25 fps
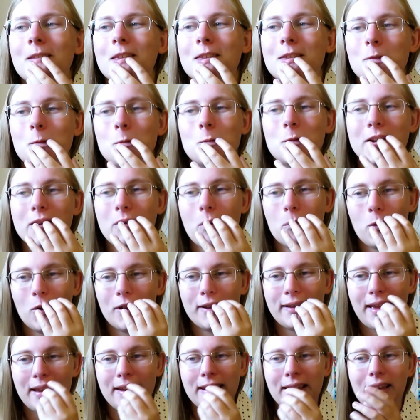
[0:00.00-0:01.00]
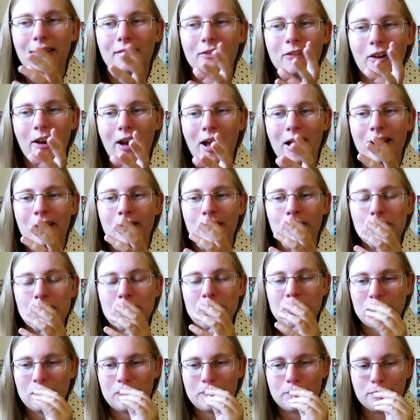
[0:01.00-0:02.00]
So we're, we're getting a lot
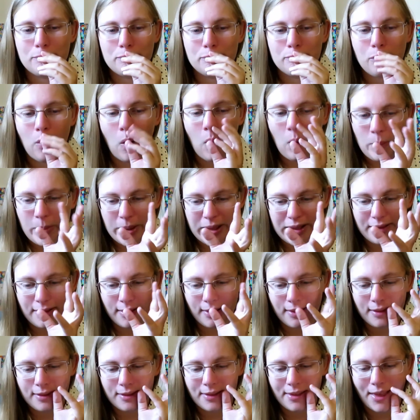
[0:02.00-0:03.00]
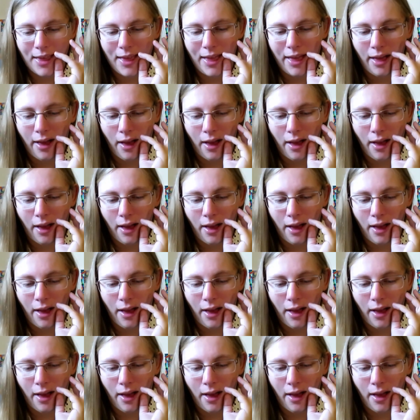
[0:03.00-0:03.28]
of moments